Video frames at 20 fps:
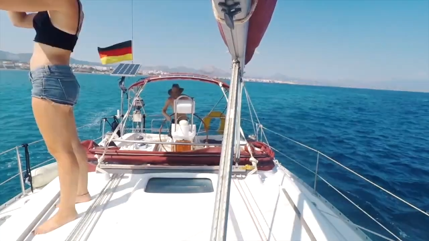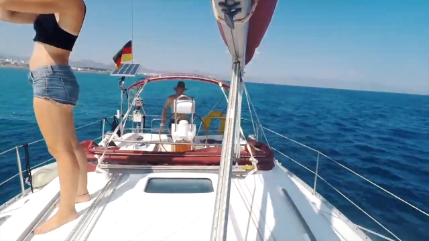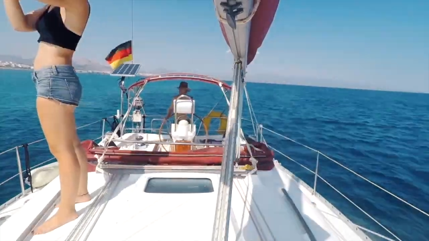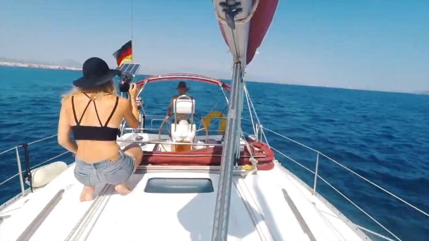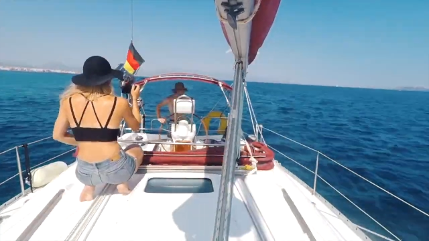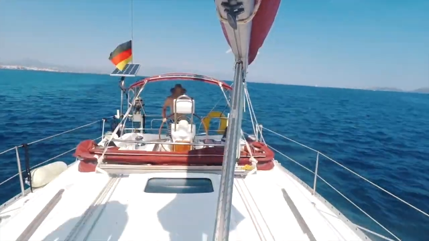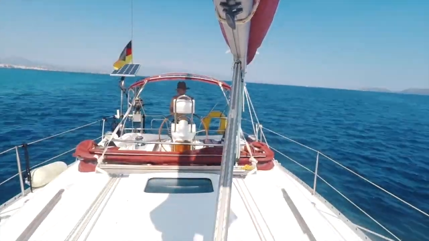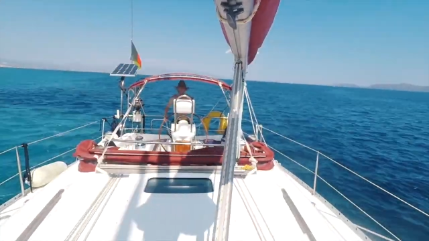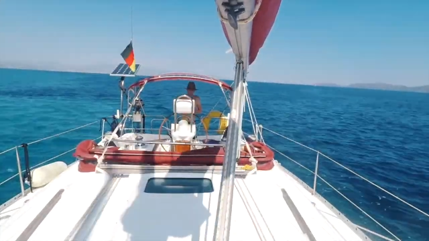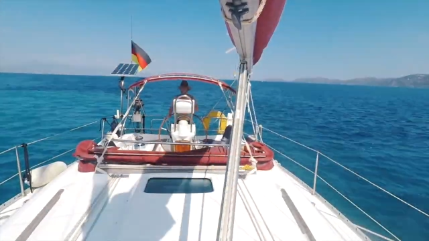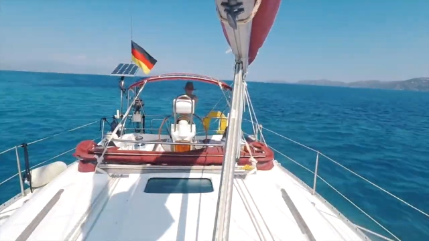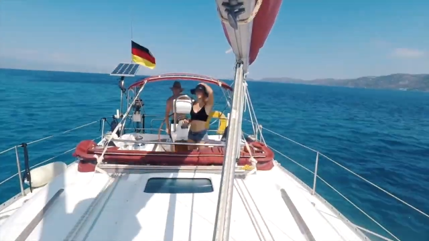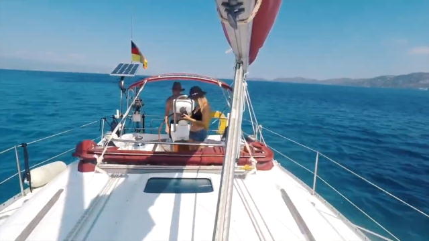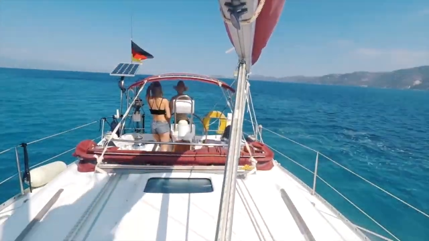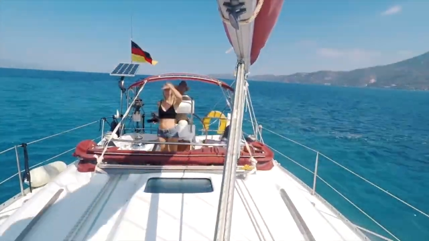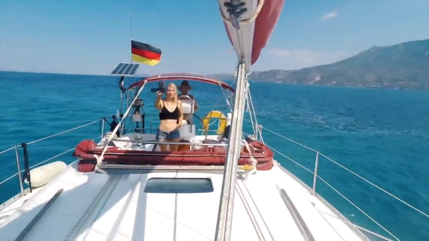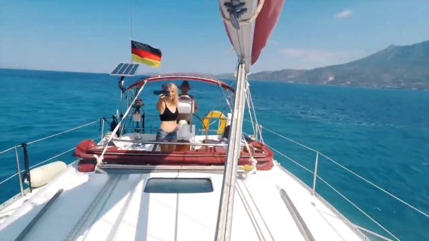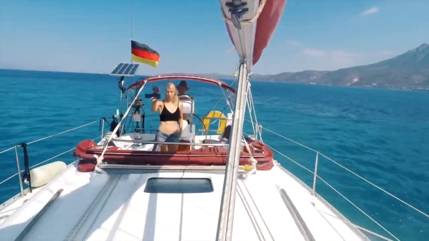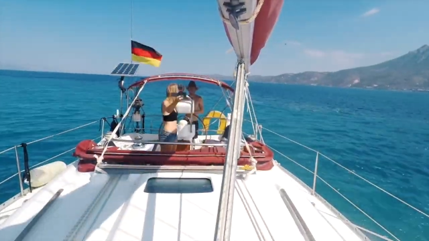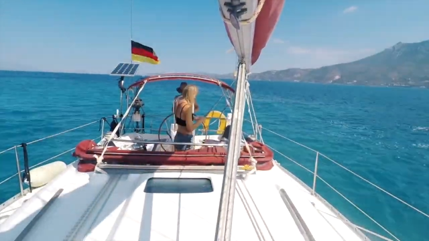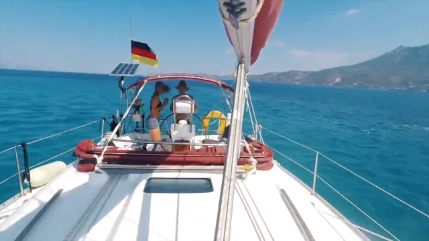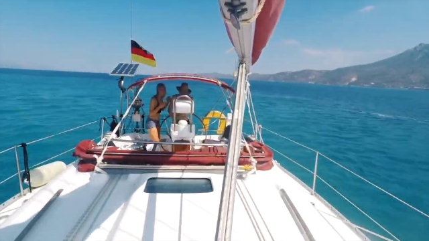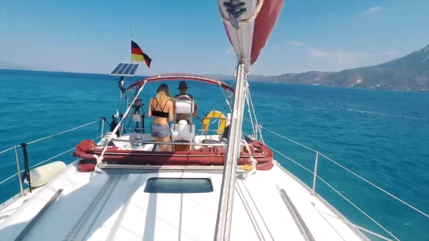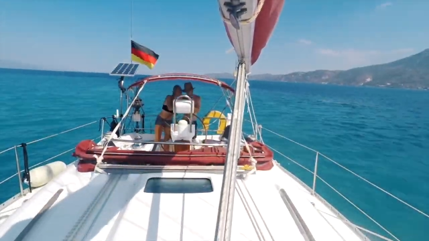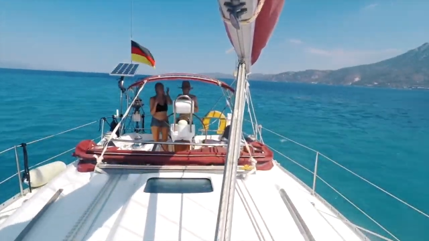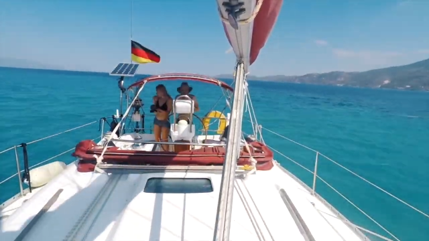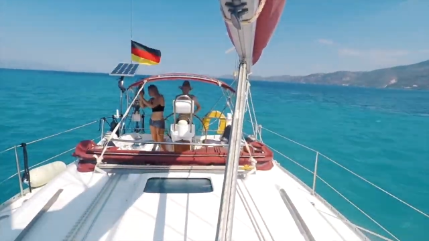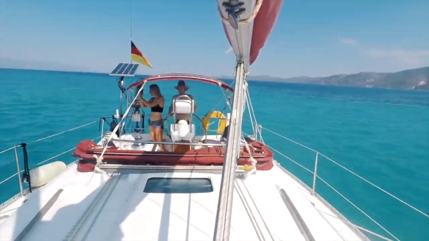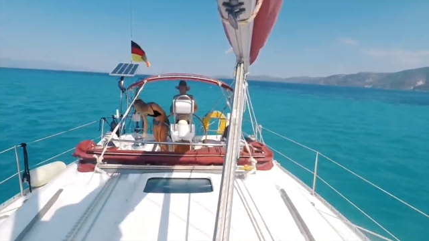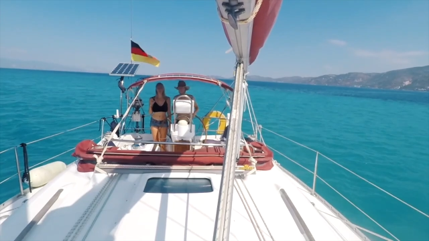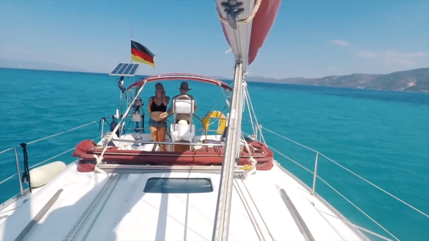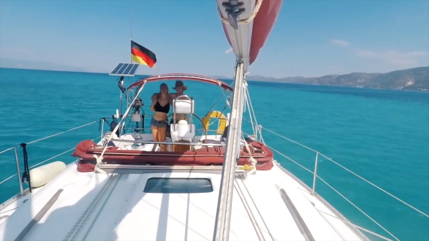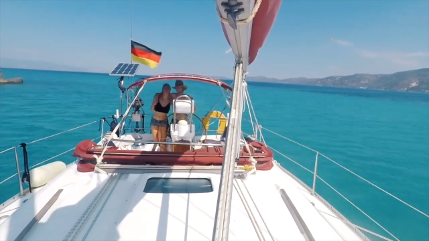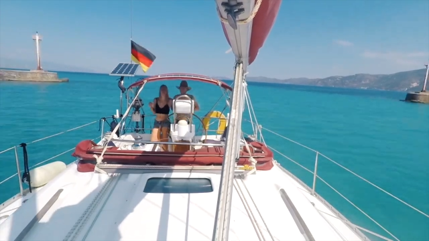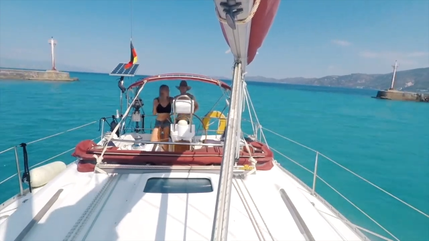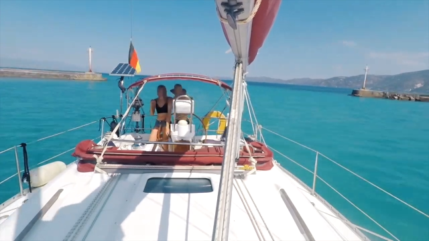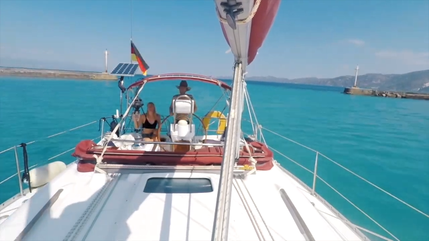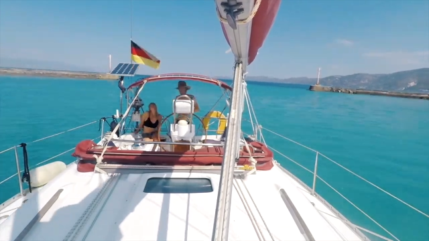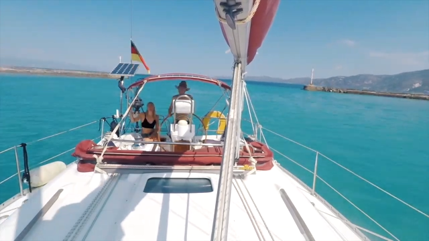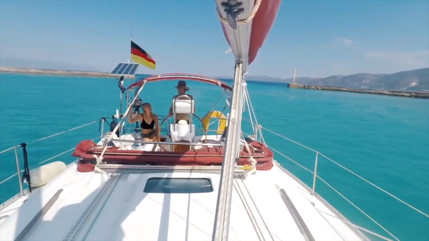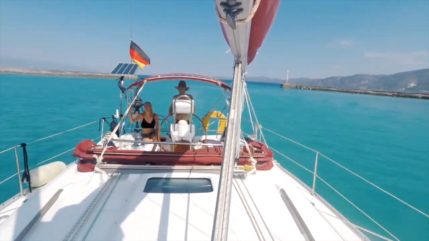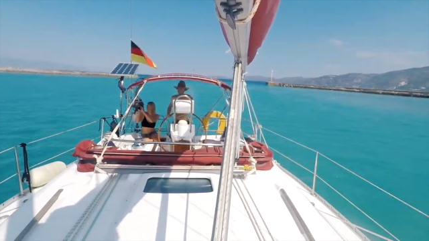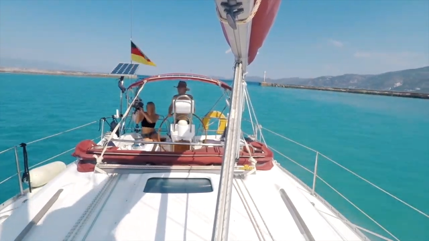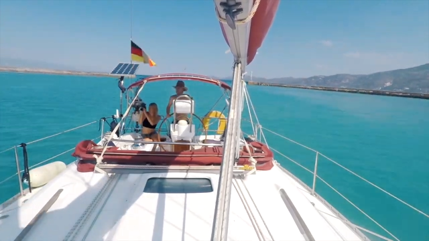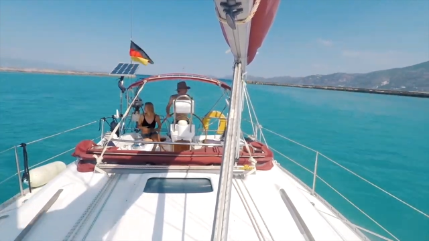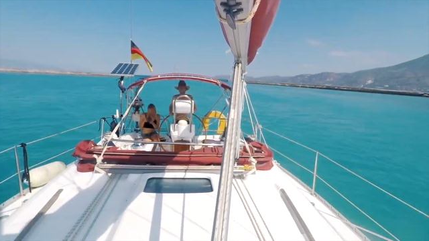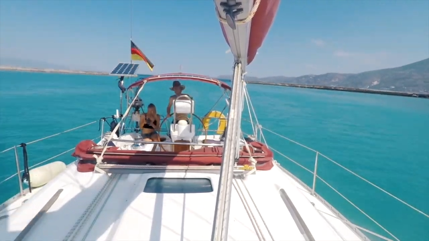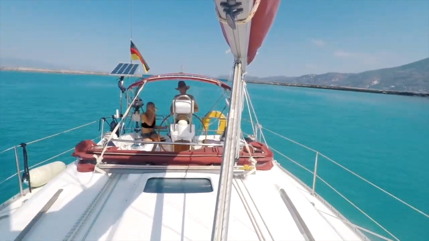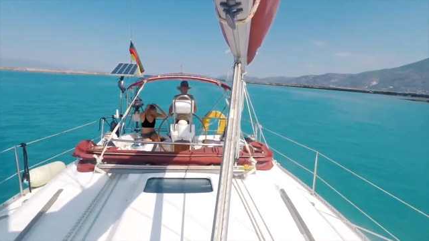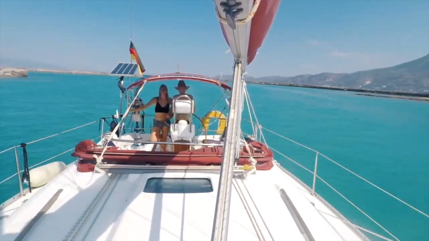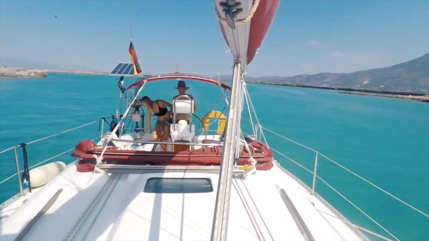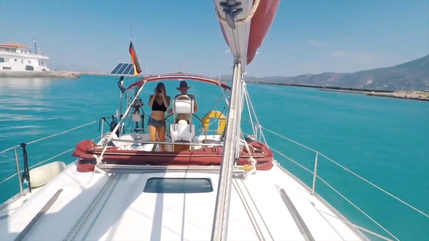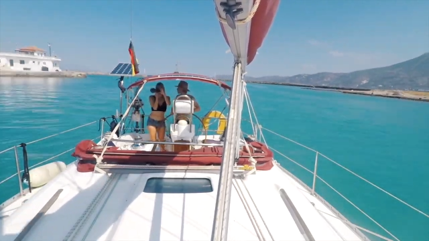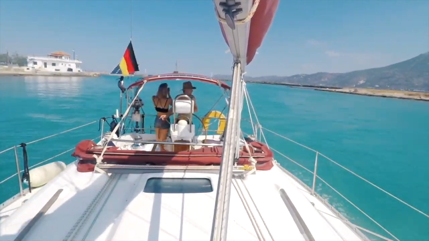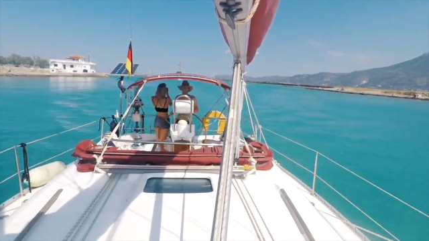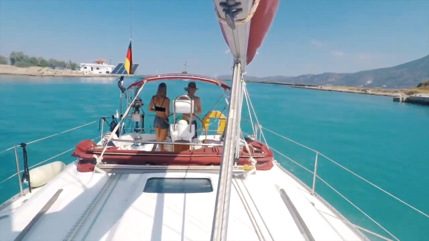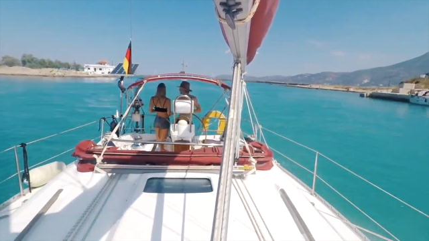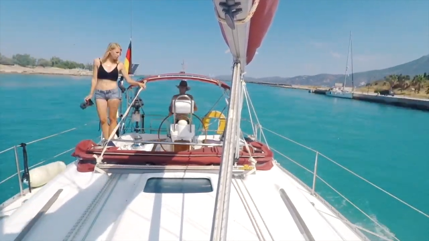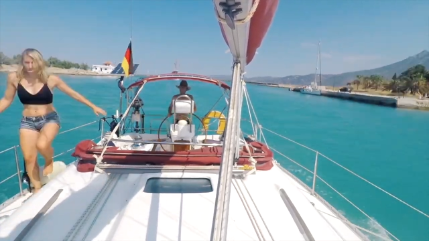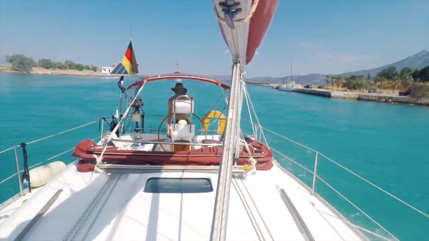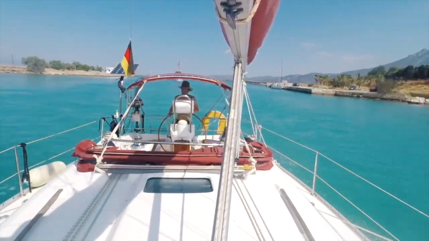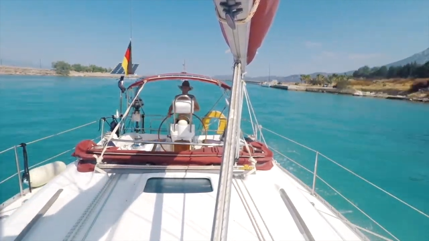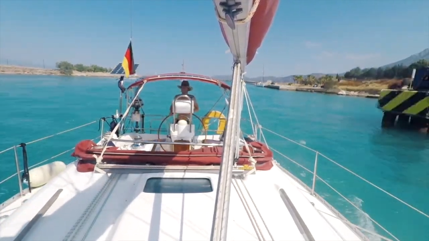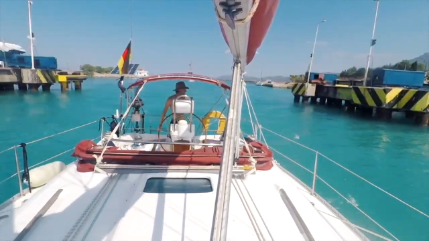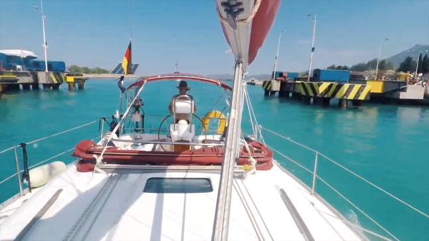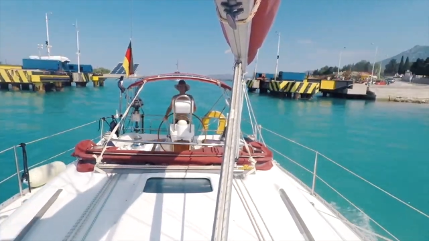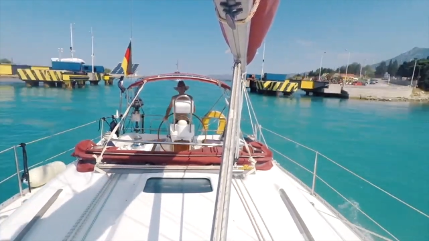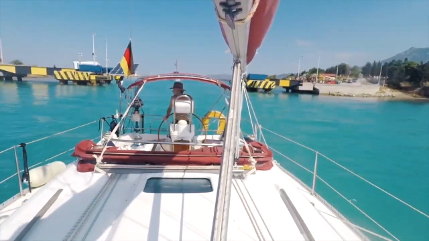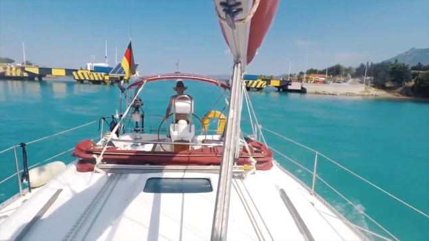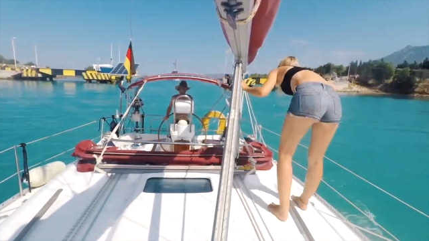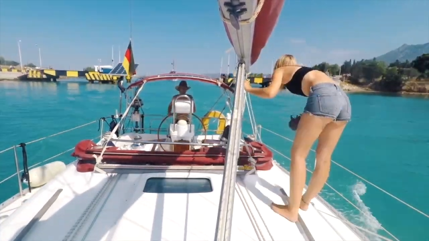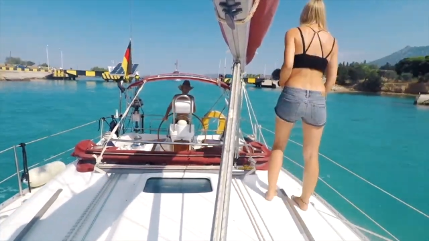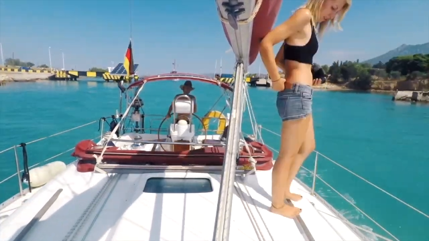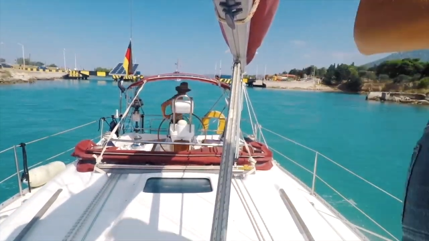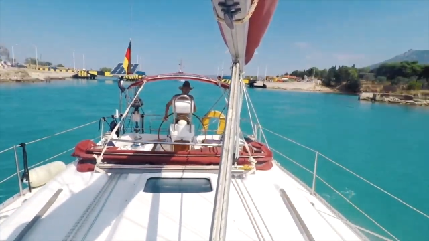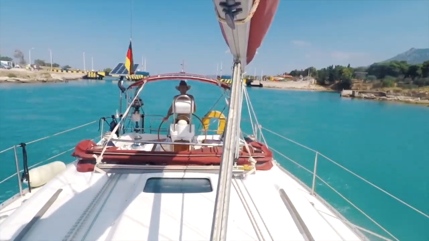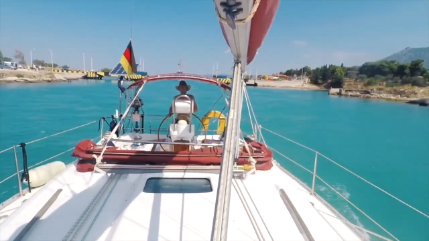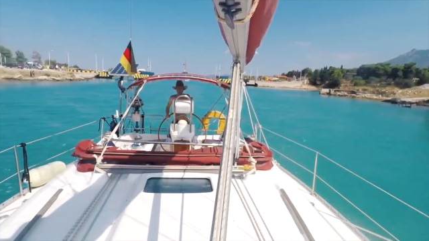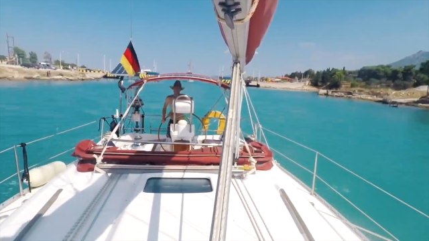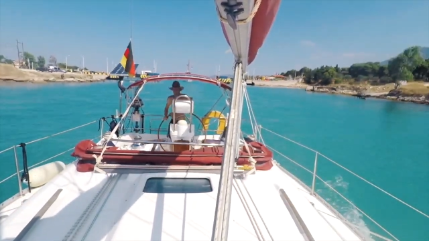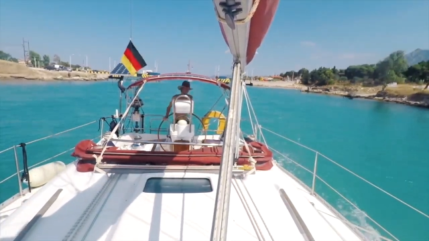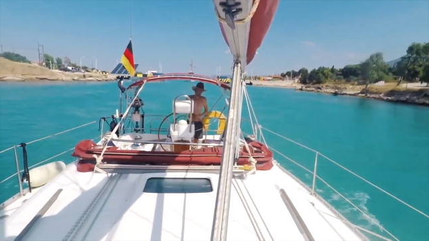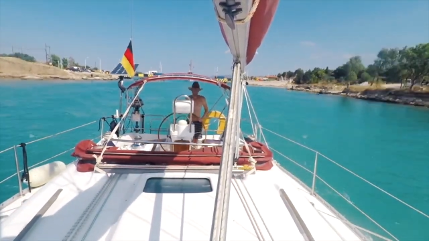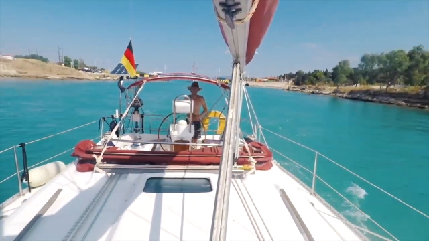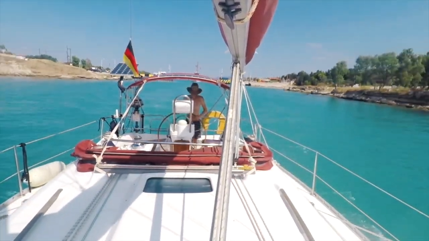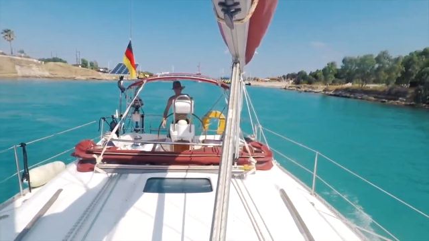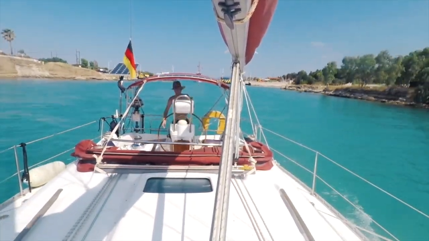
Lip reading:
[unreadable: no face in view]